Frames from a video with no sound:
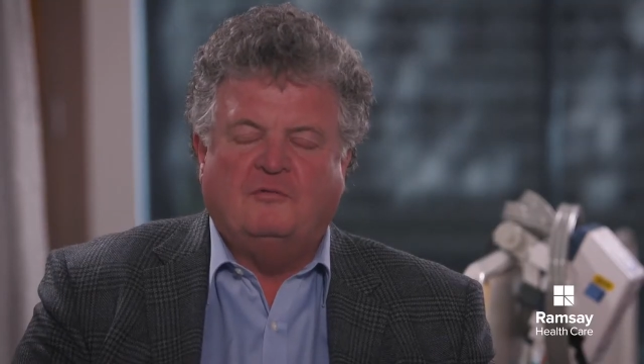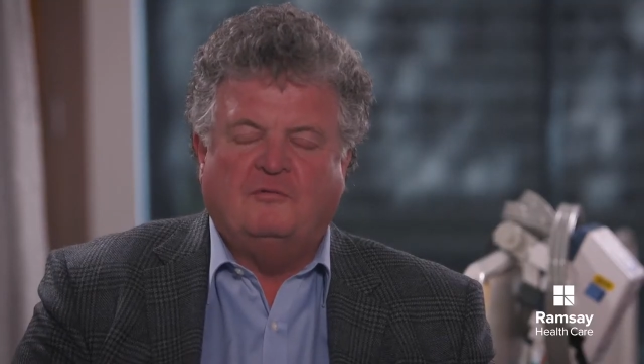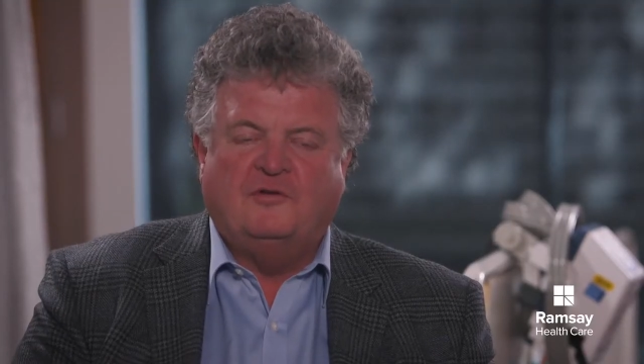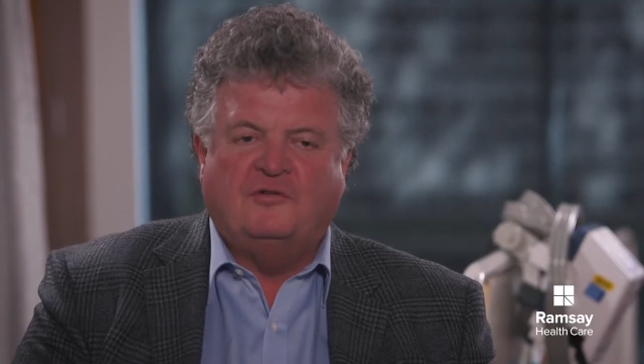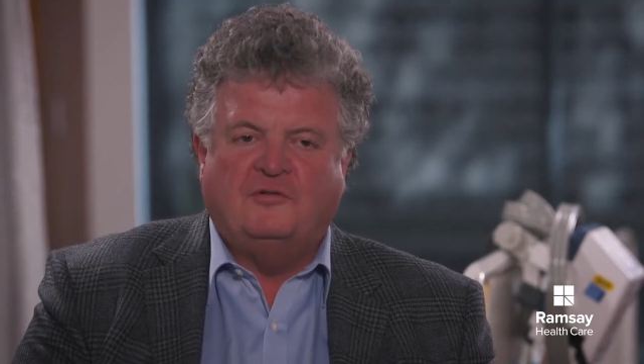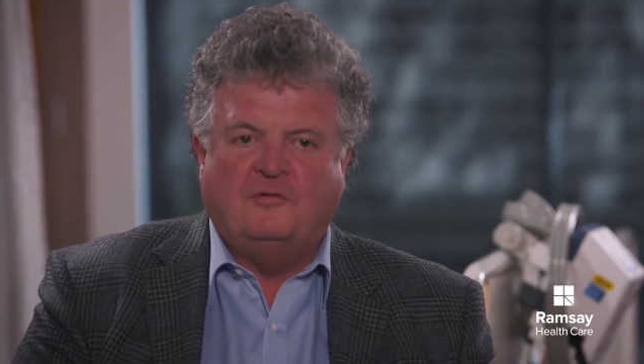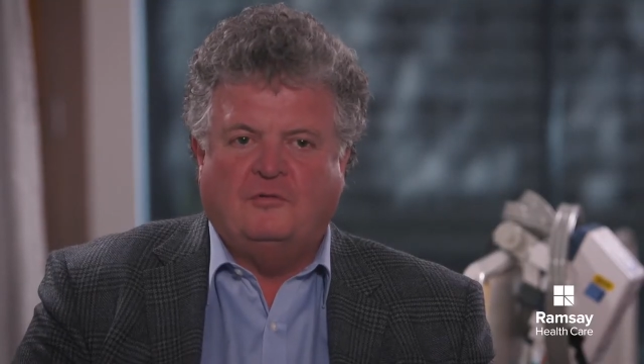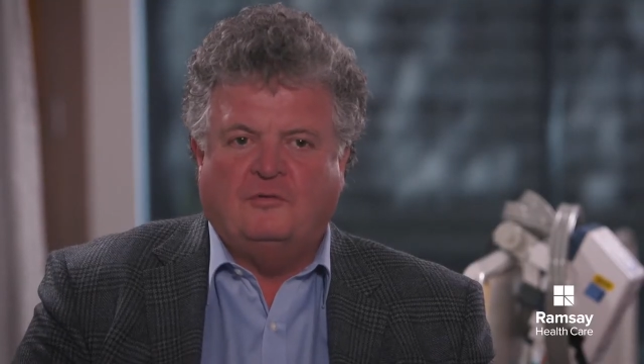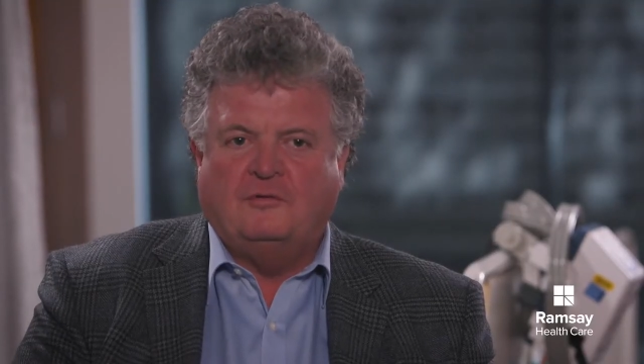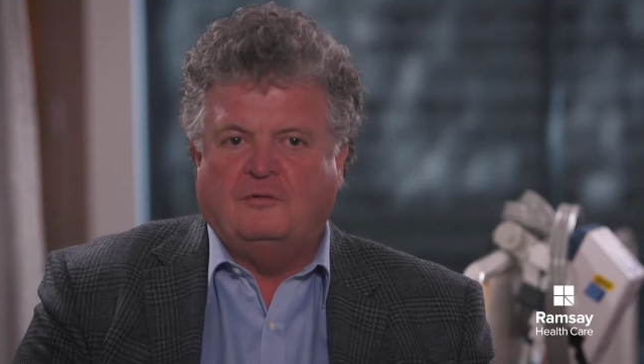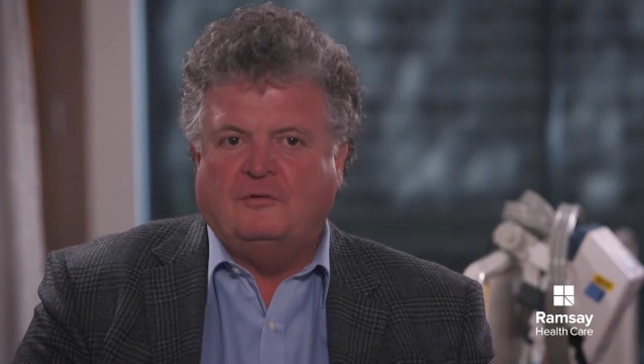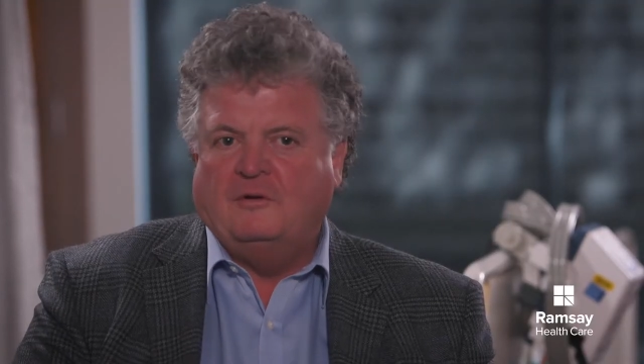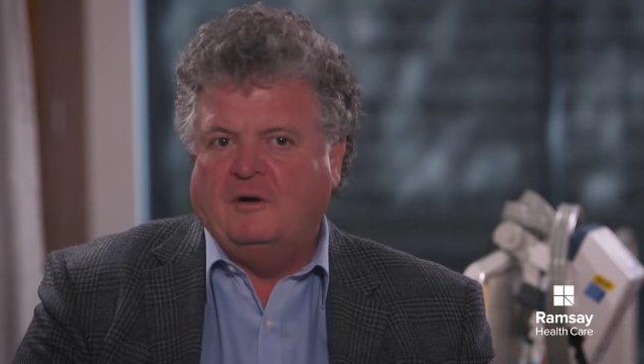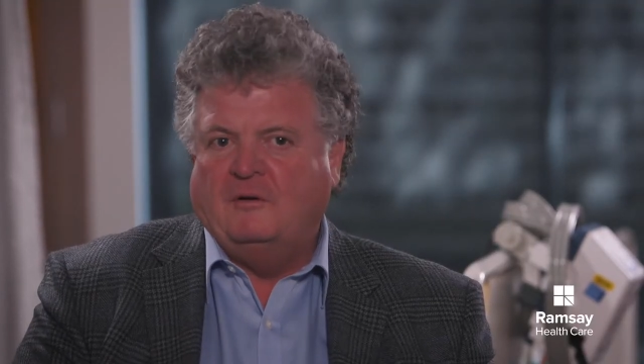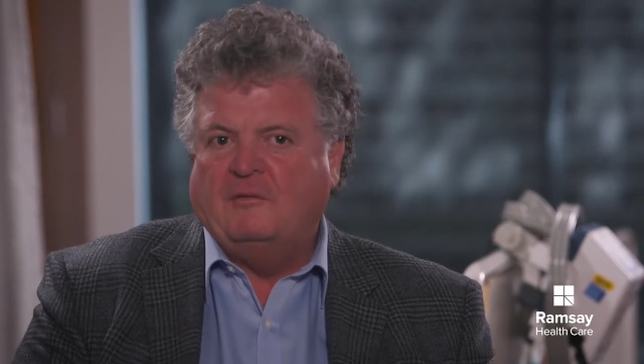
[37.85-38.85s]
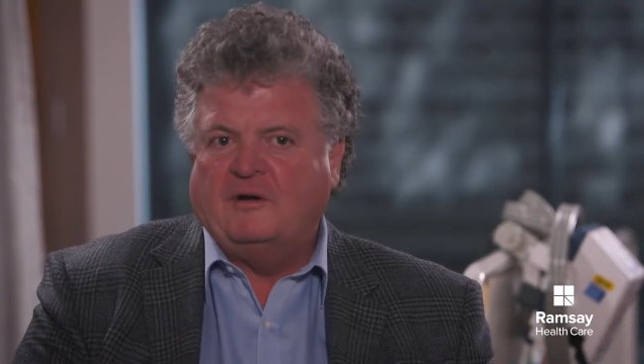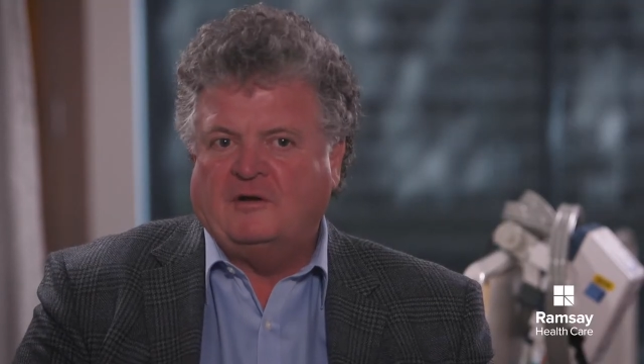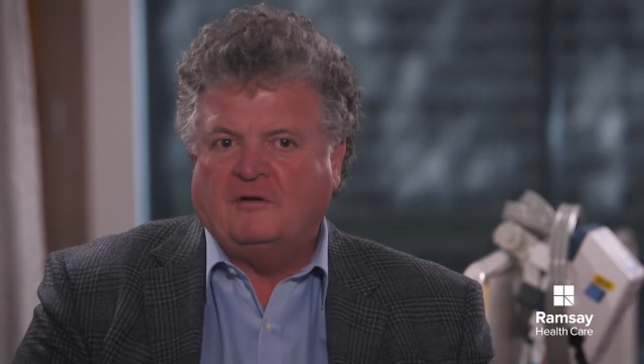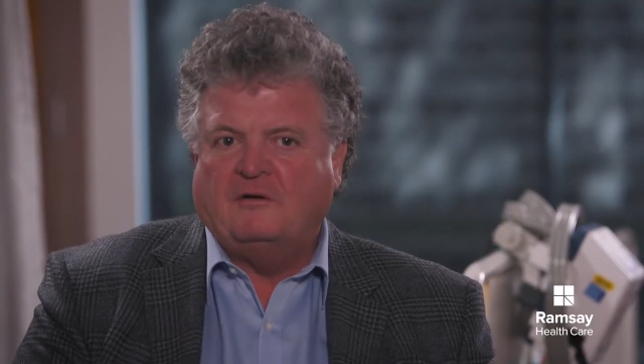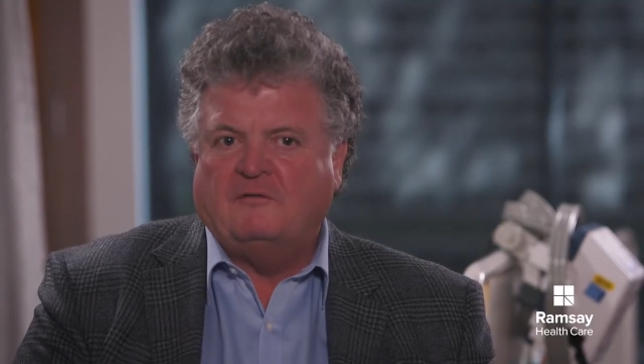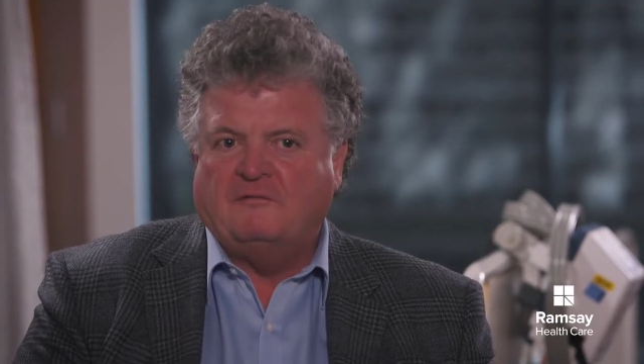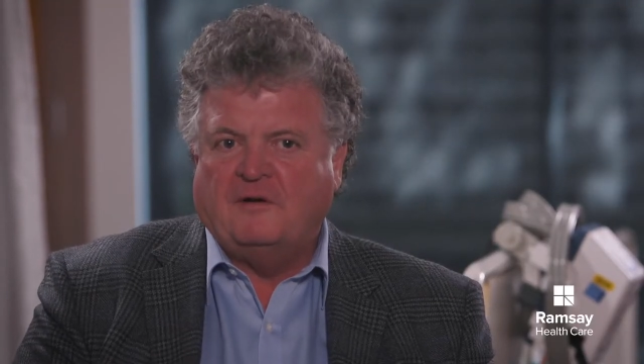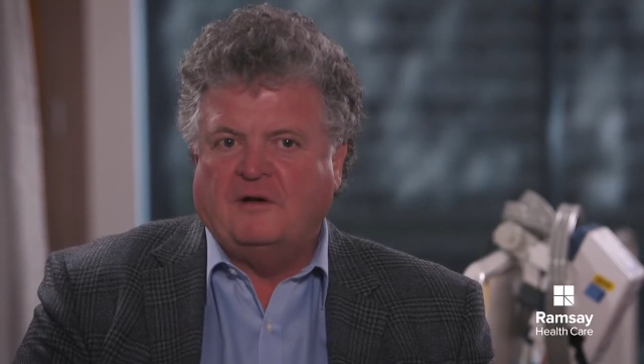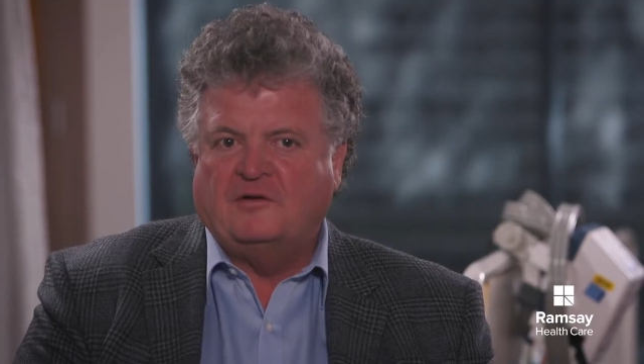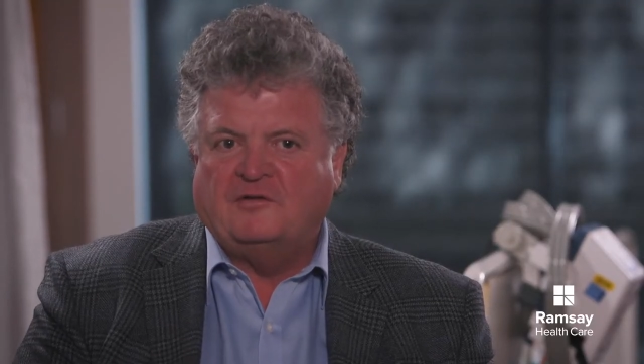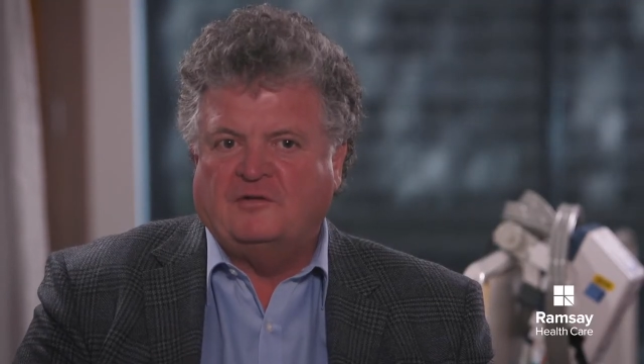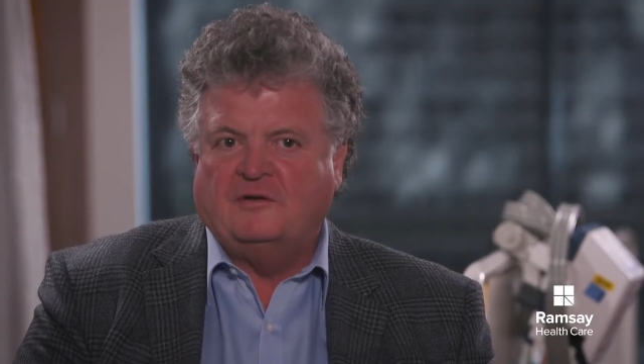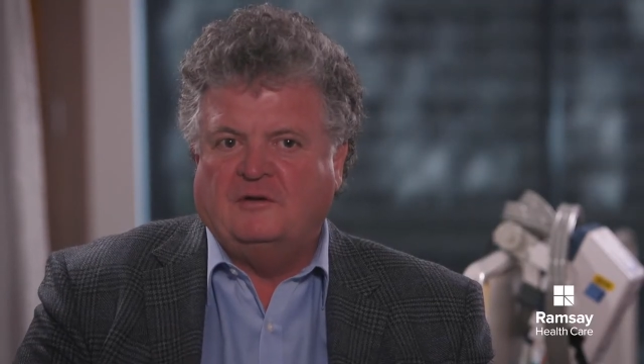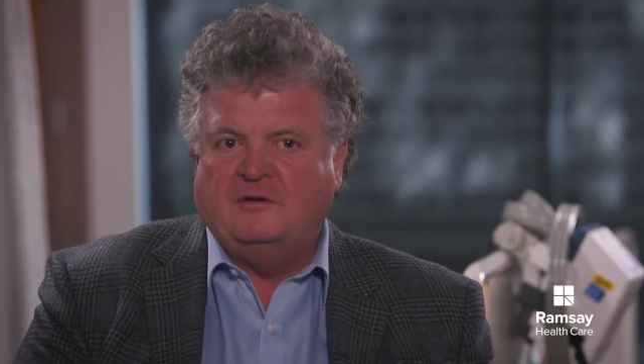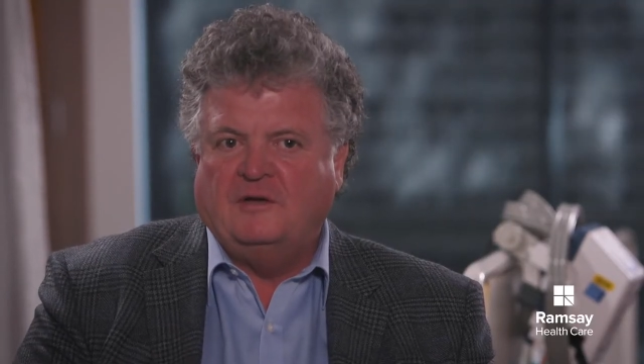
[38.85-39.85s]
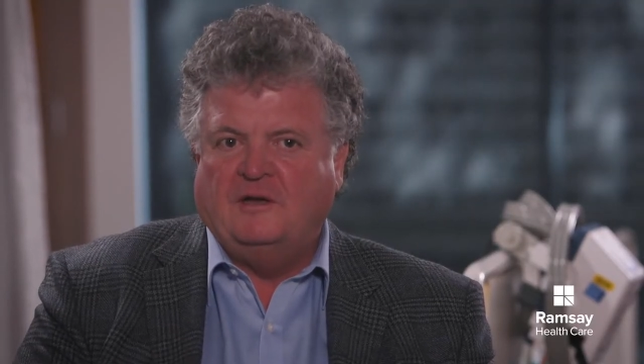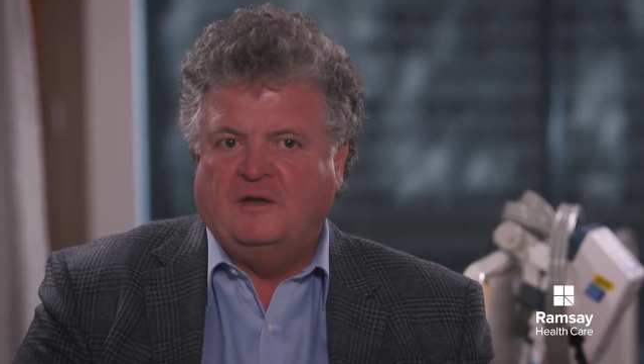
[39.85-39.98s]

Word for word: restore erectile function